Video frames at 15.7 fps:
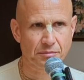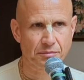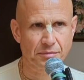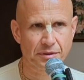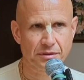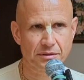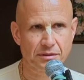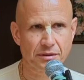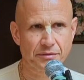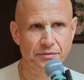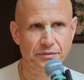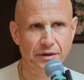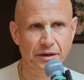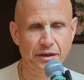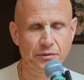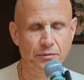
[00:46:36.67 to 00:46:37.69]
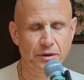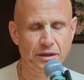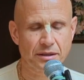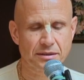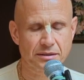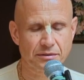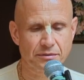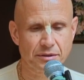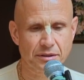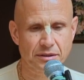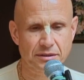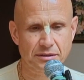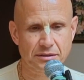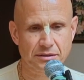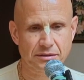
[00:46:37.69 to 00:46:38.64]
But if anyone is
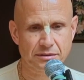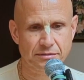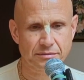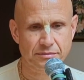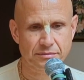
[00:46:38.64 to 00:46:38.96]
averse,